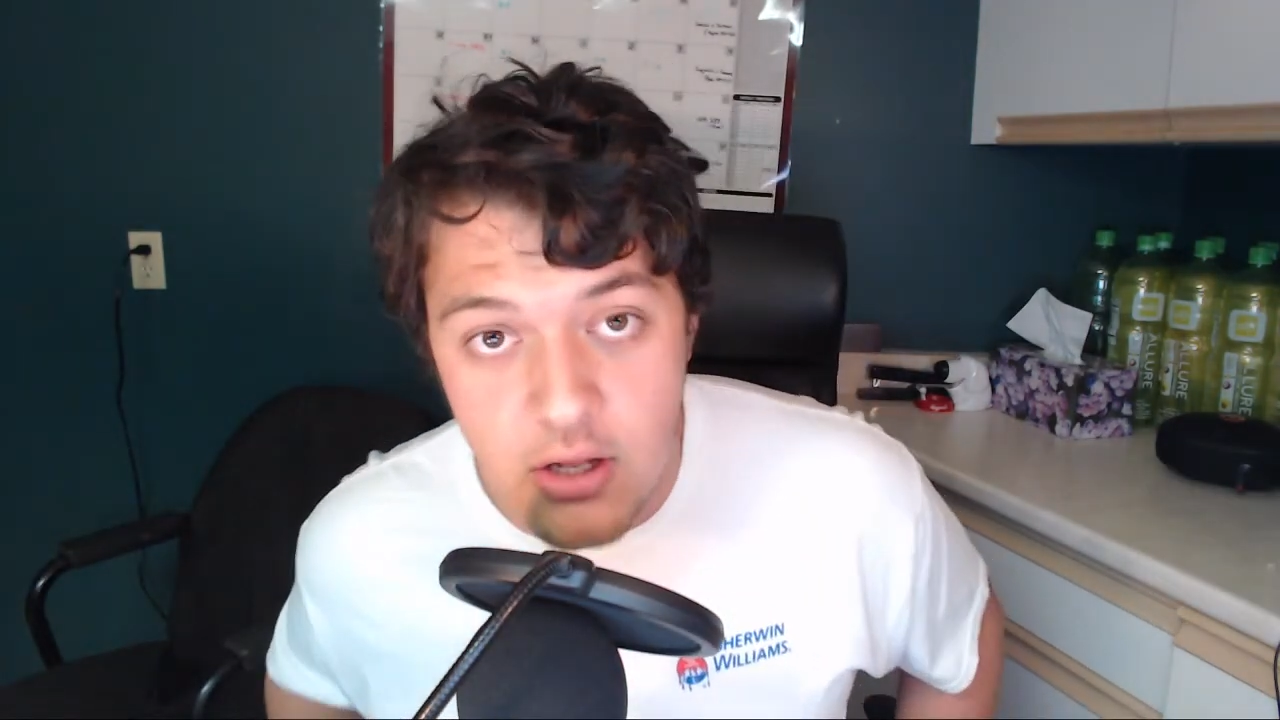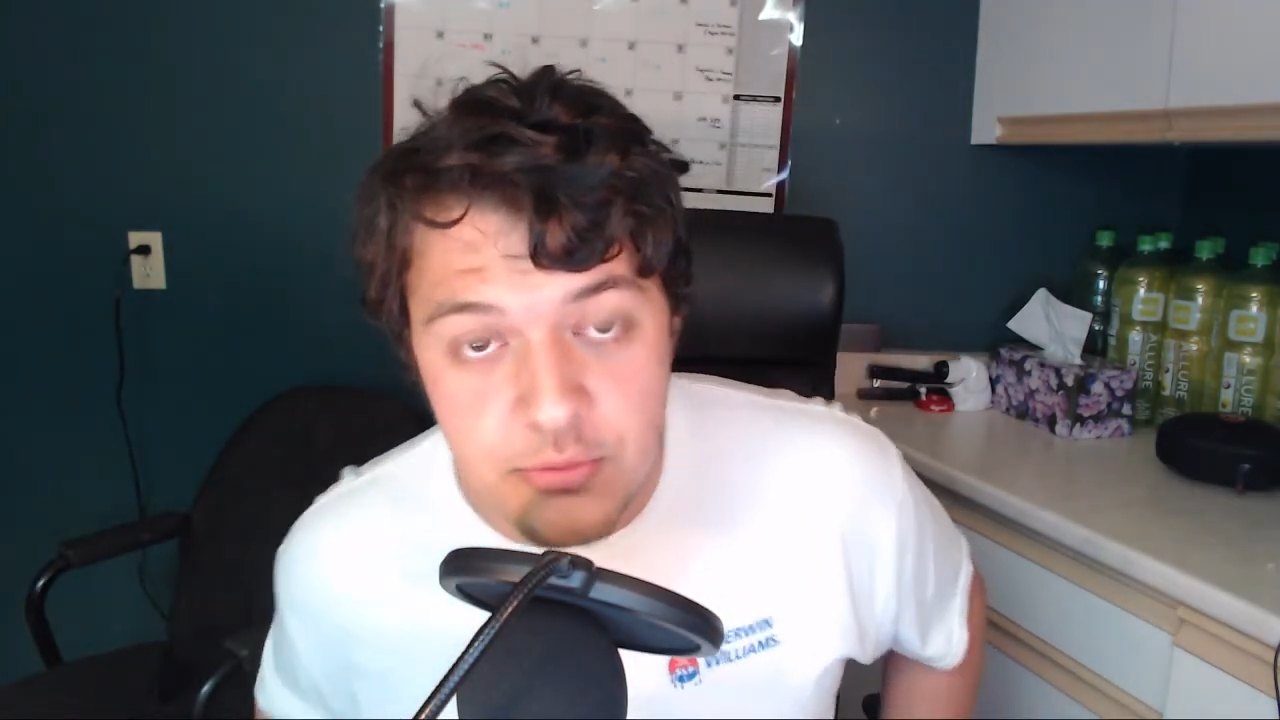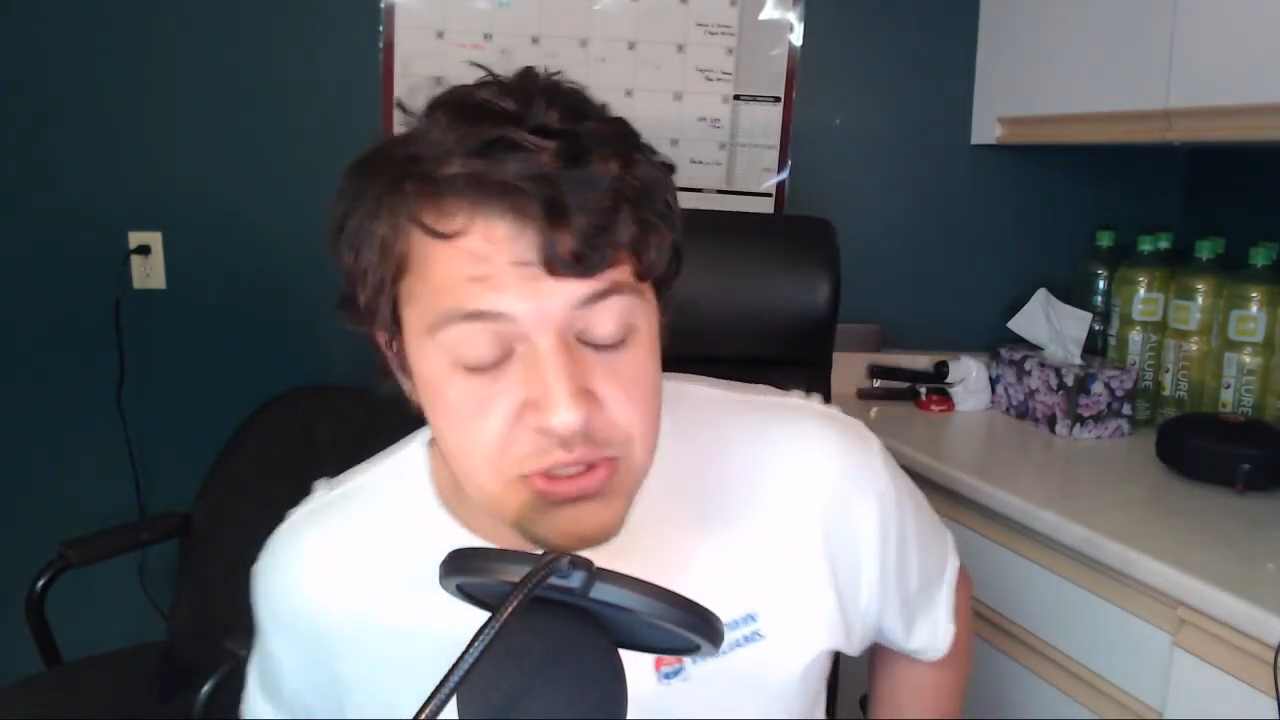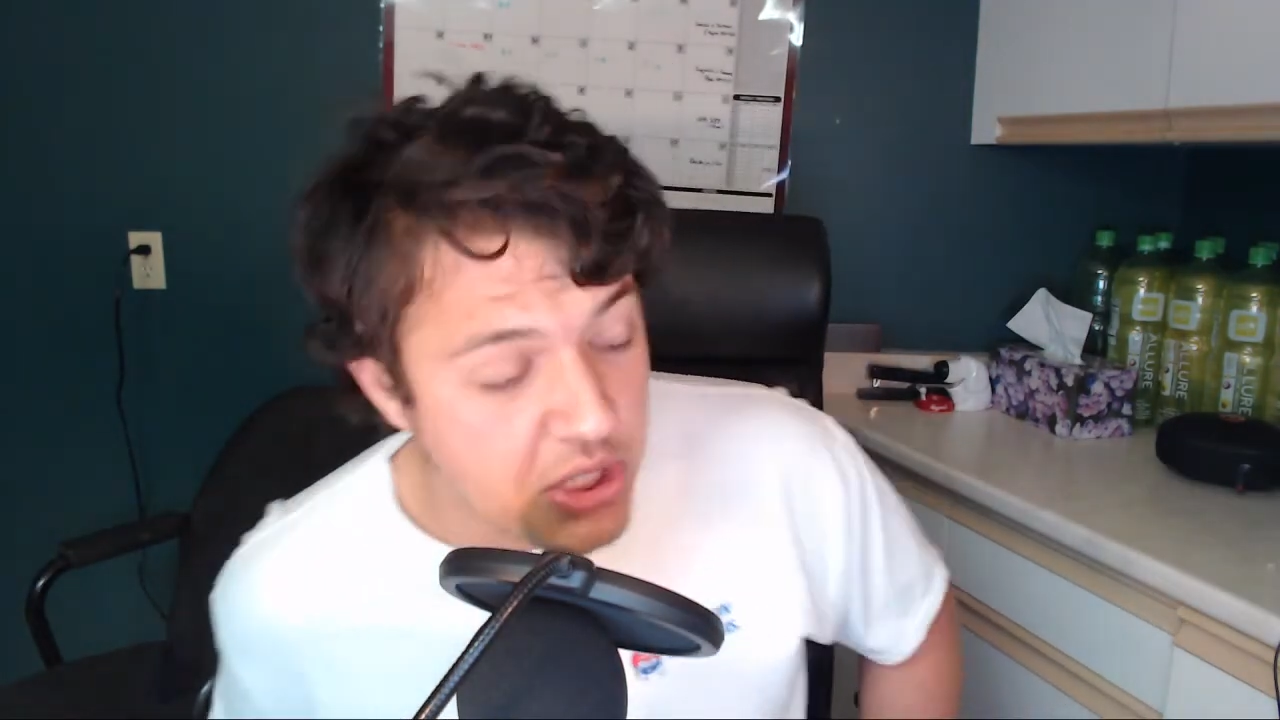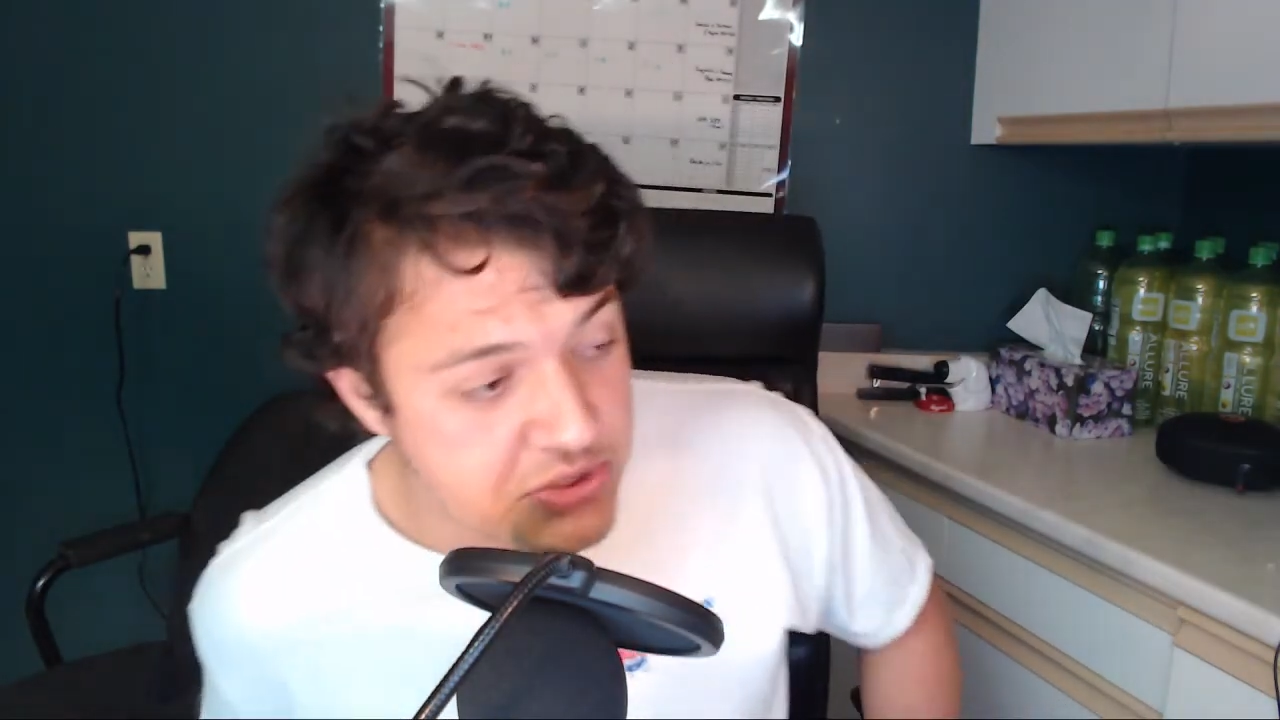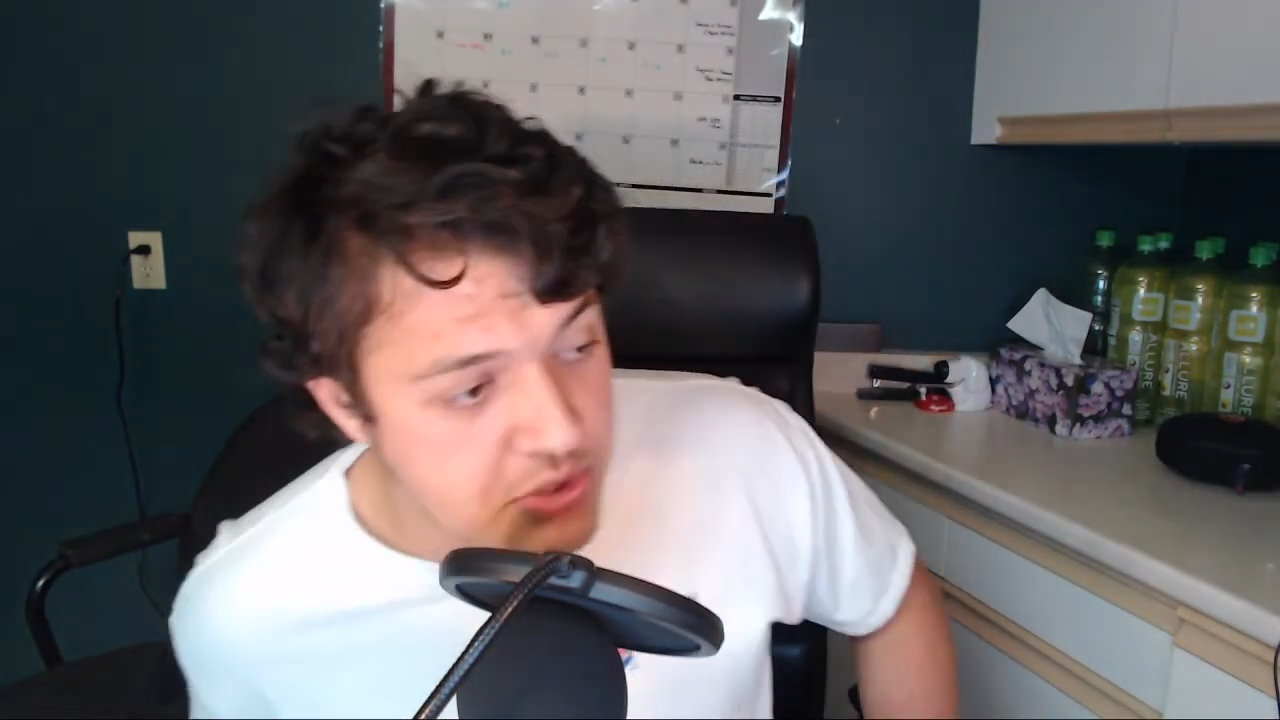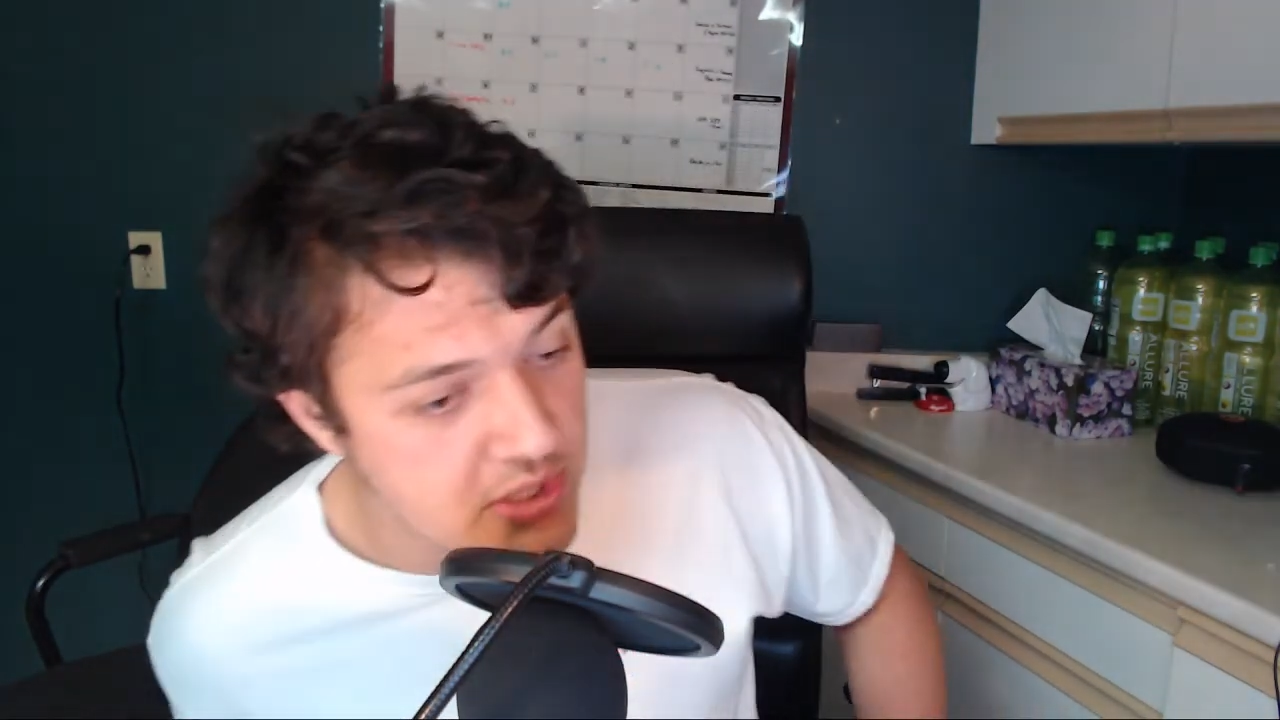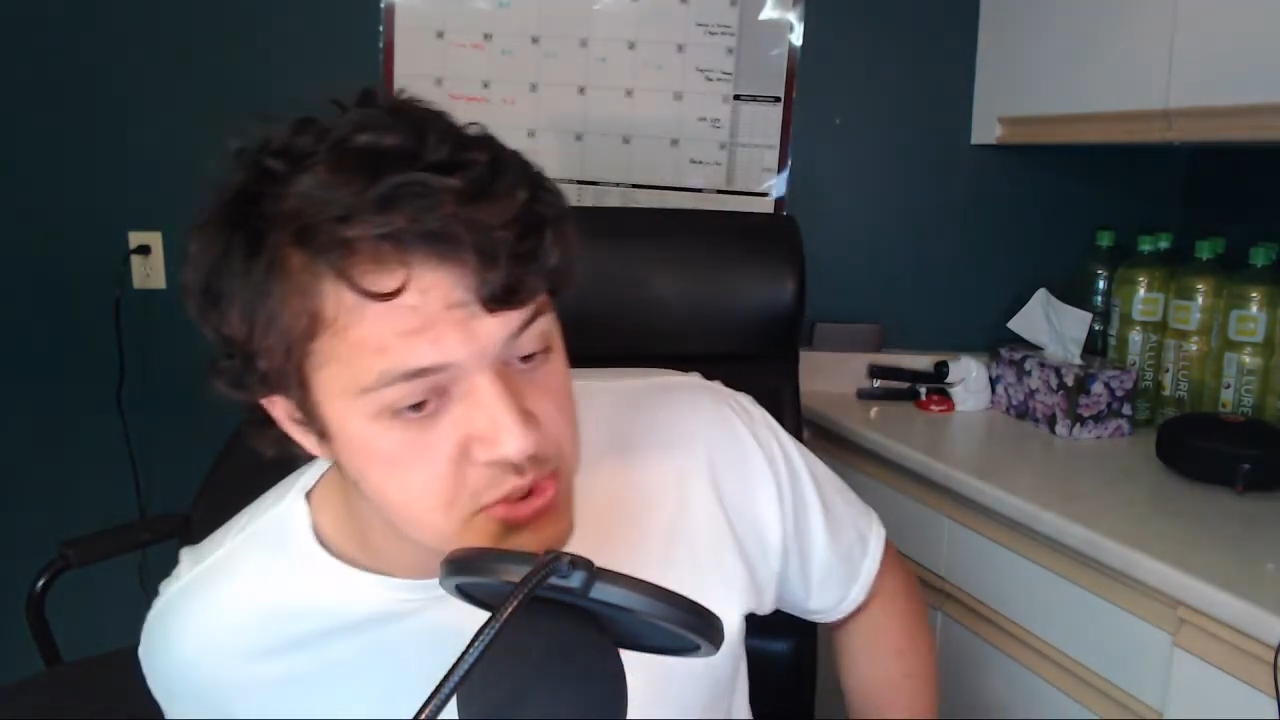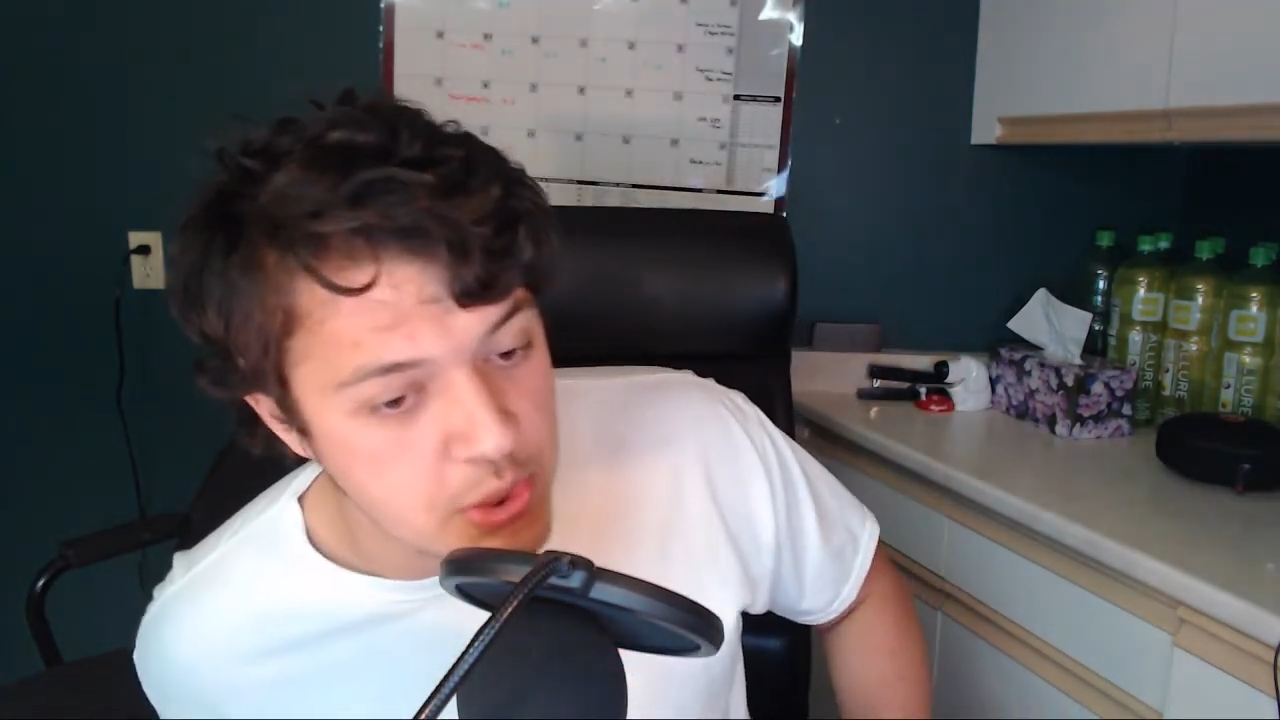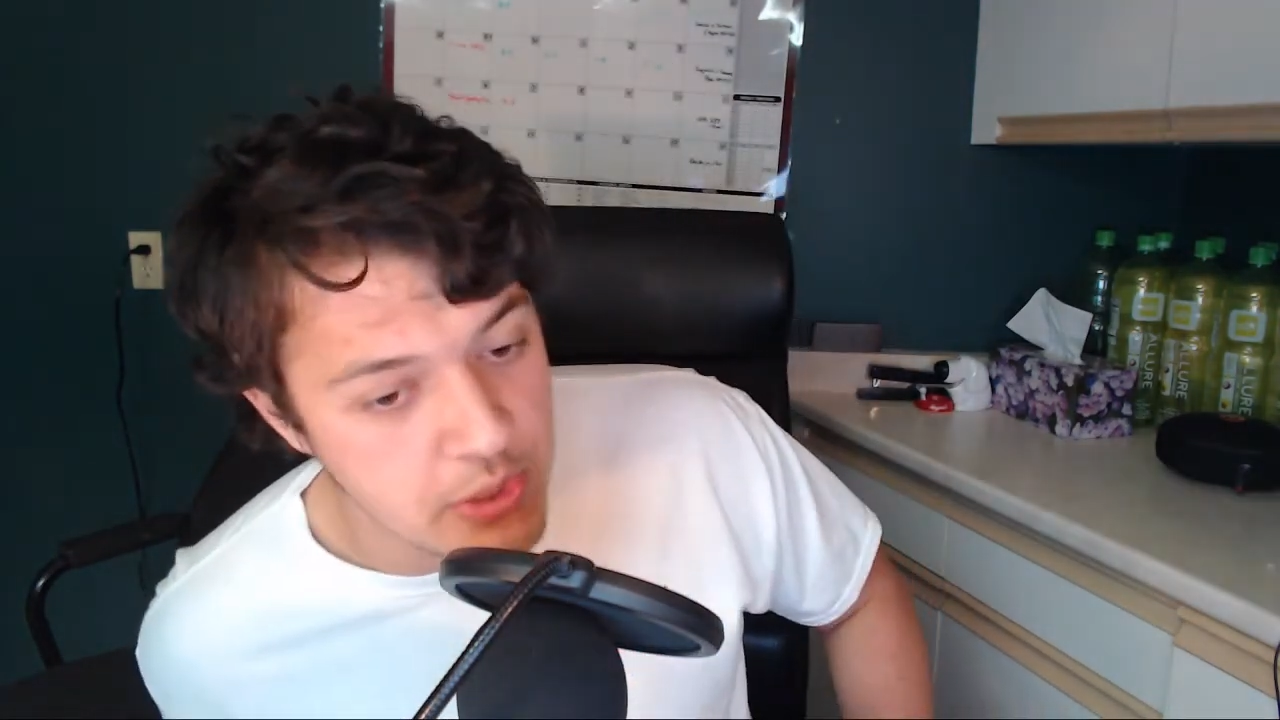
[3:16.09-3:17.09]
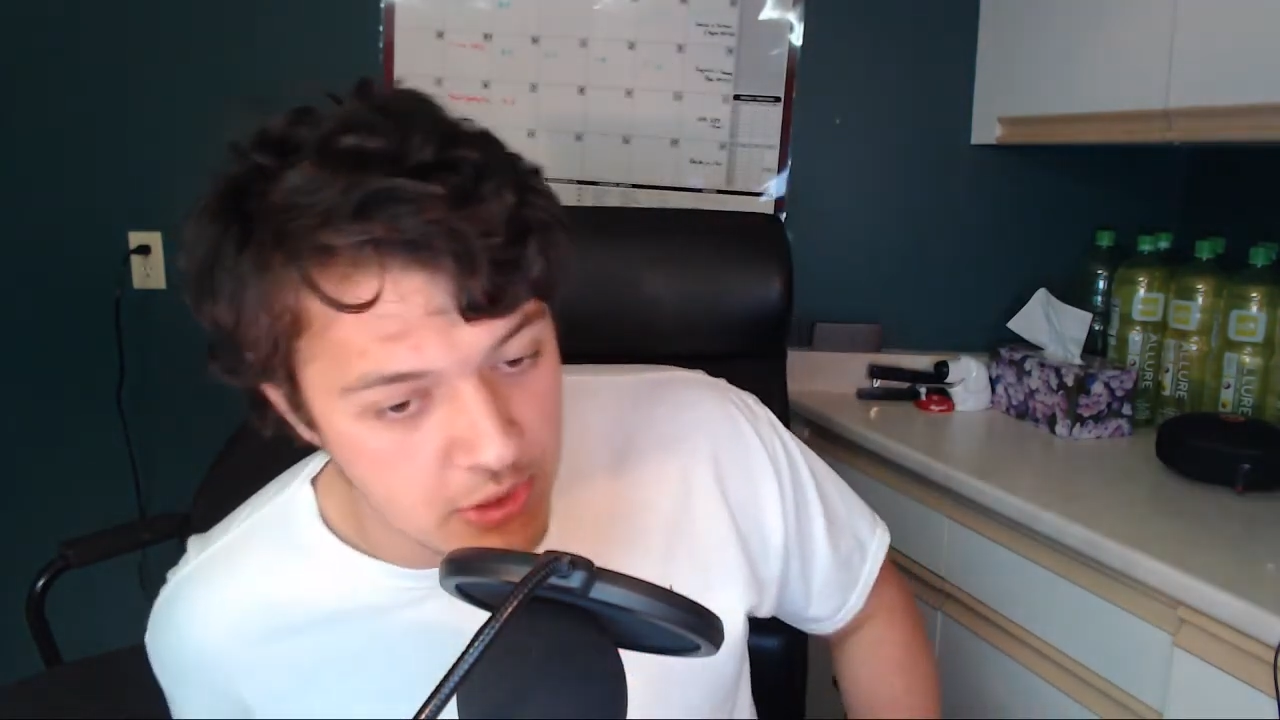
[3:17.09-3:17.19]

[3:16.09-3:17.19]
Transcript: All the results are on screen,